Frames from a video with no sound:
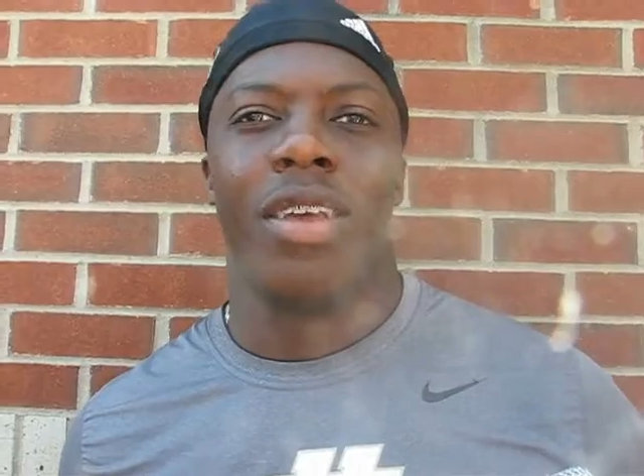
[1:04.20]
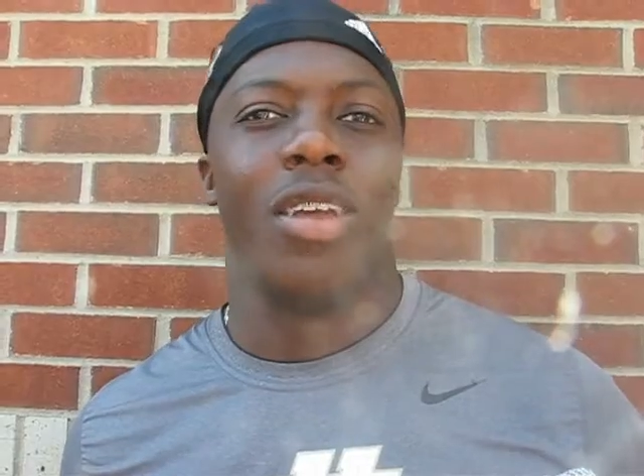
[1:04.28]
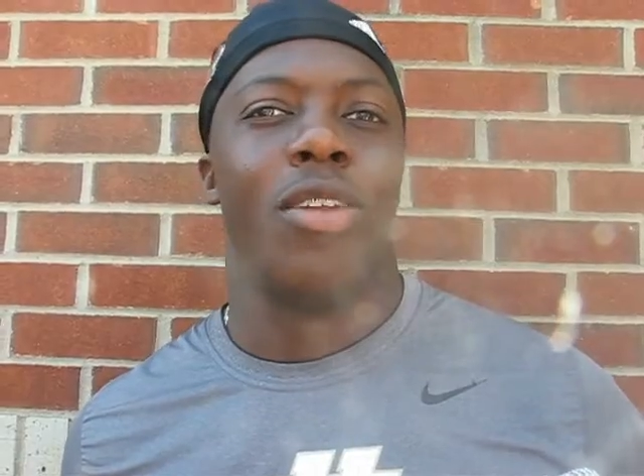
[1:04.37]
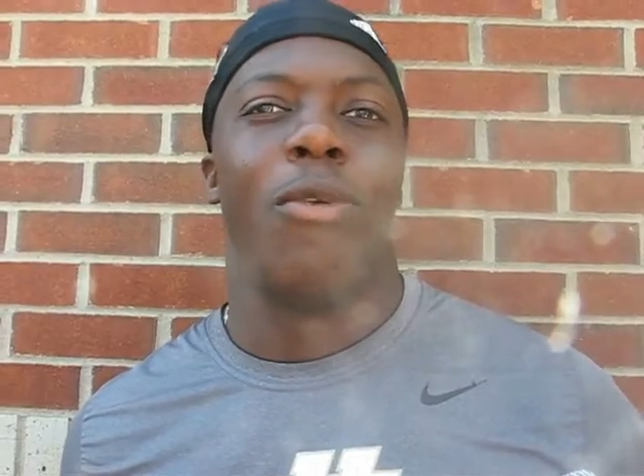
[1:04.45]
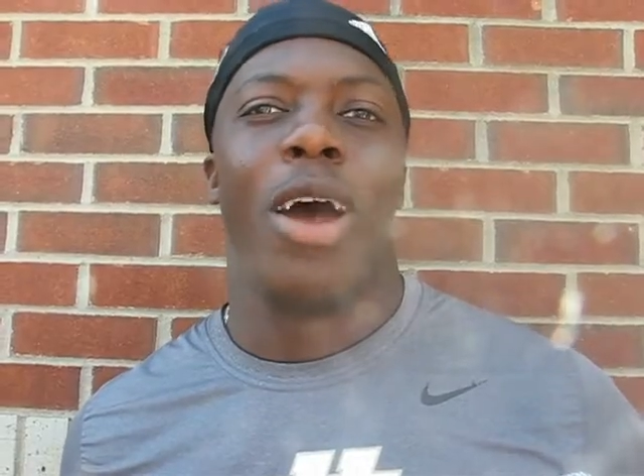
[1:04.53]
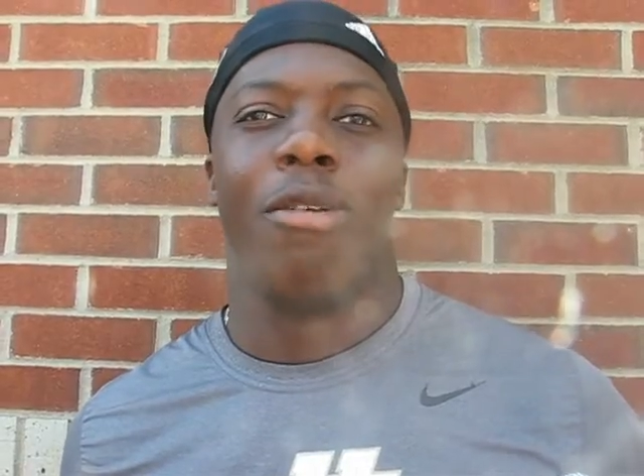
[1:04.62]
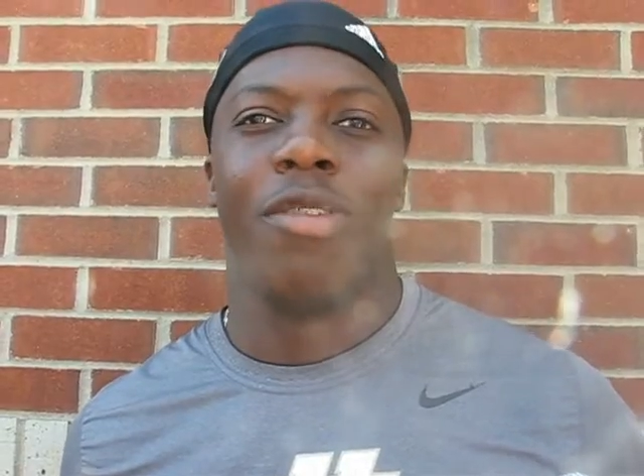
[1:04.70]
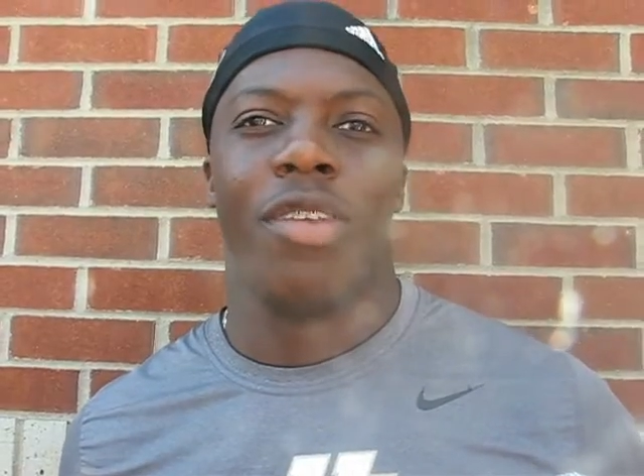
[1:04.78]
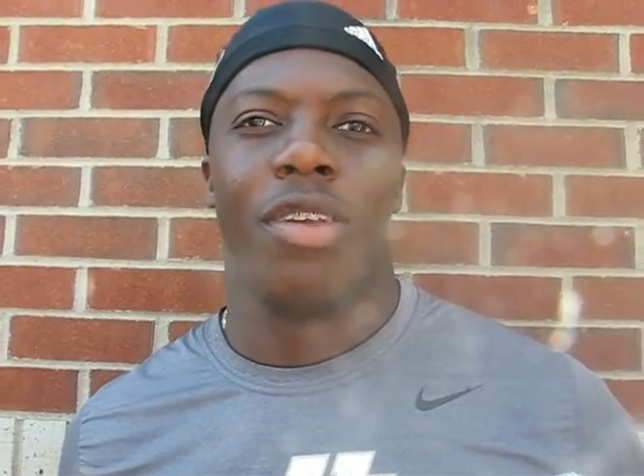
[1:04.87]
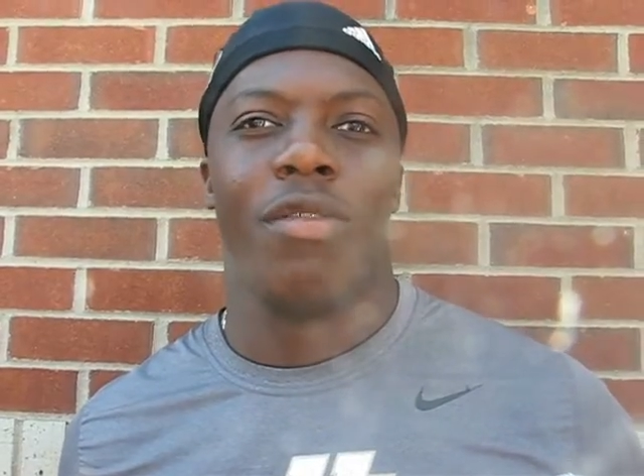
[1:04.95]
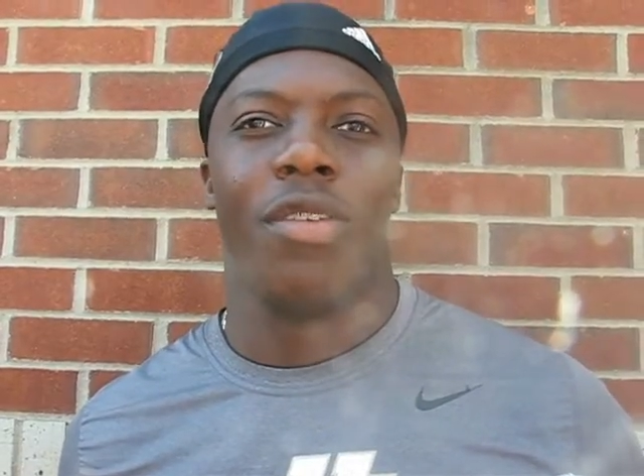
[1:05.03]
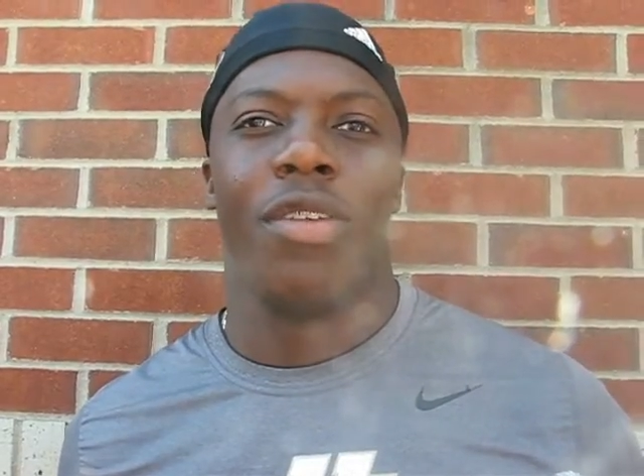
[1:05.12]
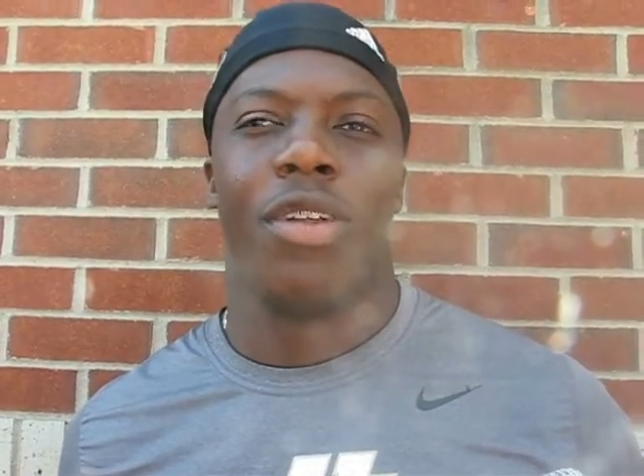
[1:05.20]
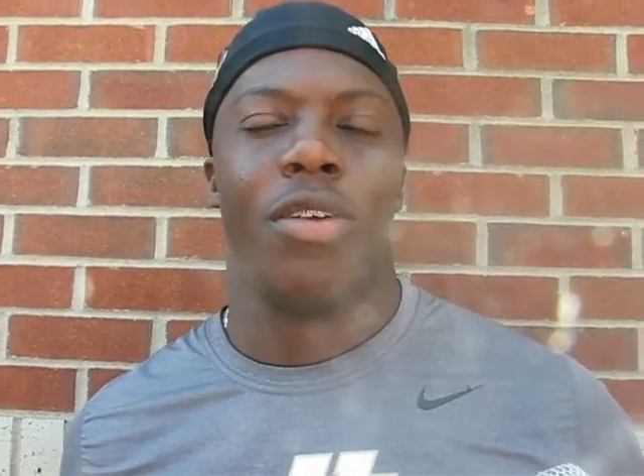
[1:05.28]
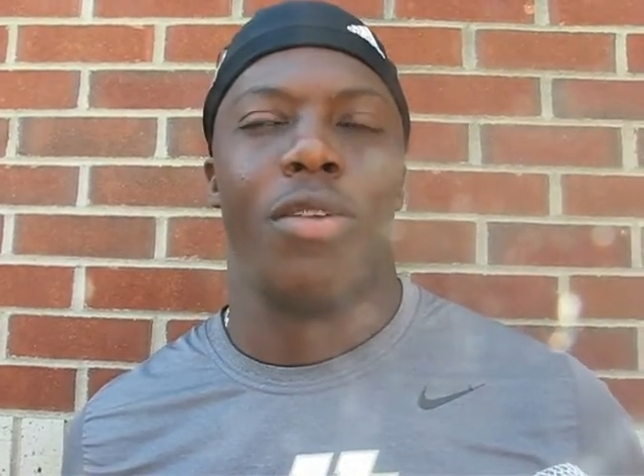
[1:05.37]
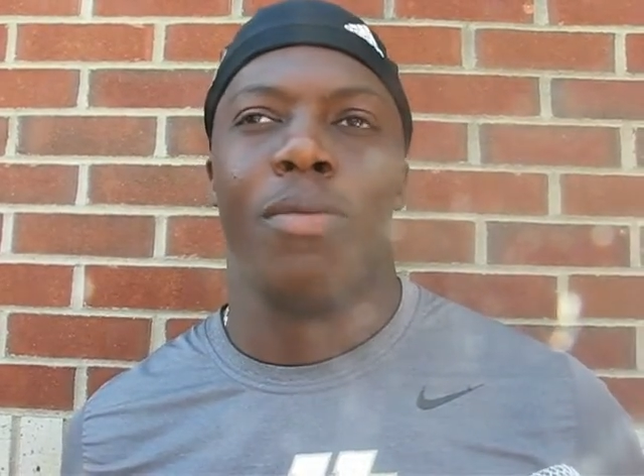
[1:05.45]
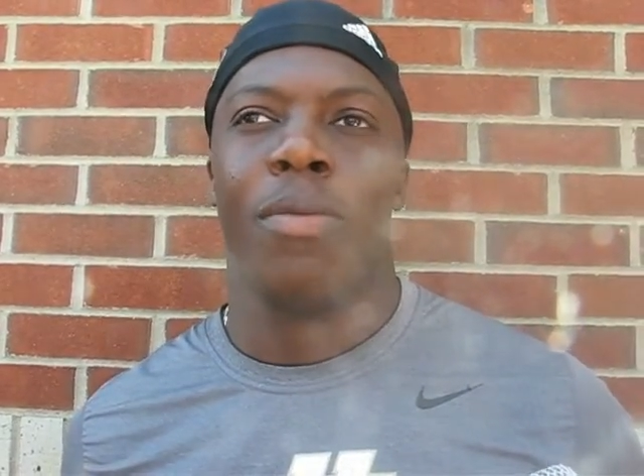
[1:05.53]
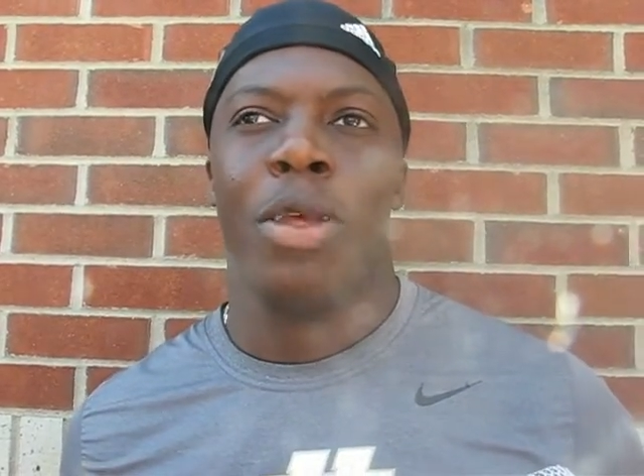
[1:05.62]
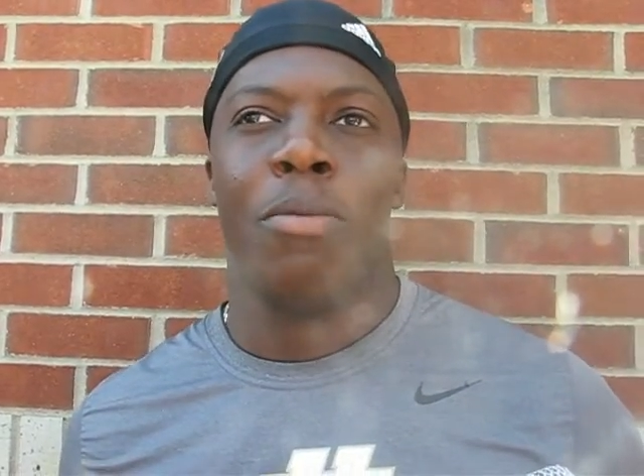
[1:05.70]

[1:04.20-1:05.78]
and the wide receivers, you know.